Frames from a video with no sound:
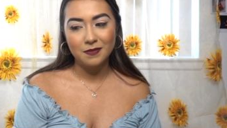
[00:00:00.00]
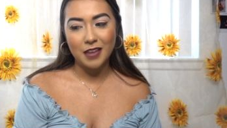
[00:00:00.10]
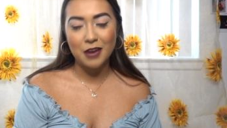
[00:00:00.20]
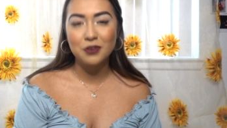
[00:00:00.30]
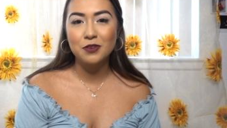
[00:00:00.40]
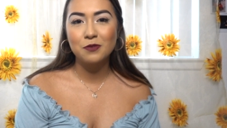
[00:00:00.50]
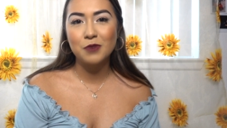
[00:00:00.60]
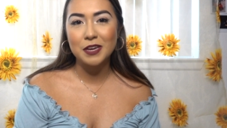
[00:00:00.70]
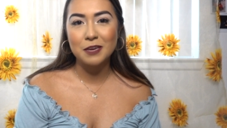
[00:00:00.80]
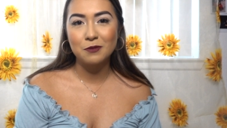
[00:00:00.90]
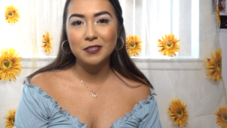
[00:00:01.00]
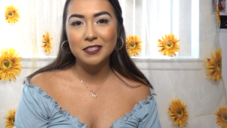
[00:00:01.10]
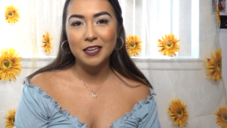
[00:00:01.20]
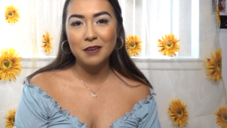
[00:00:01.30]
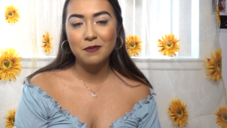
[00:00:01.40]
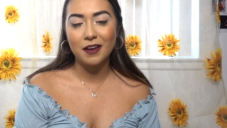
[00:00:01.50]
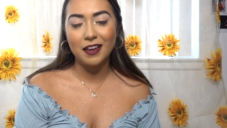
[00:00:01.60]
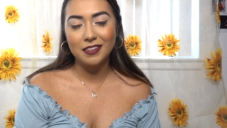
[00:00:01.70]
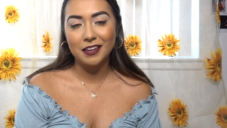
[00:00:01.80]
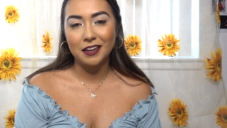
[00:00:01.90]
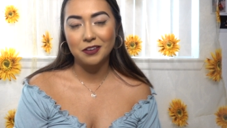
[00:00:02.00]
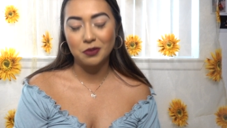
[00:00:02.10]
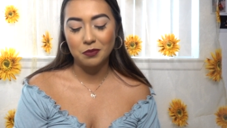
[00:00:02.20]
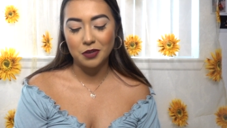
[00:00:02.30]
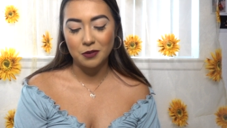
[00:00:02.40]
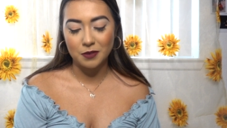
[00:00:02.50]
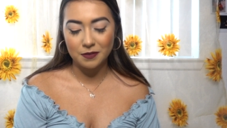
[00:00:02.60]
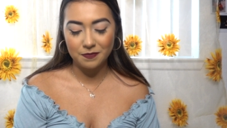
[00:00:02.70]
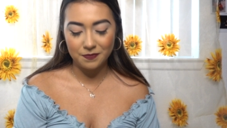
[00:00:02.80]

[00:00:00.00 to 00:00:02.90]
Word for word: I don't know what he would say, but I think I know him pretty well.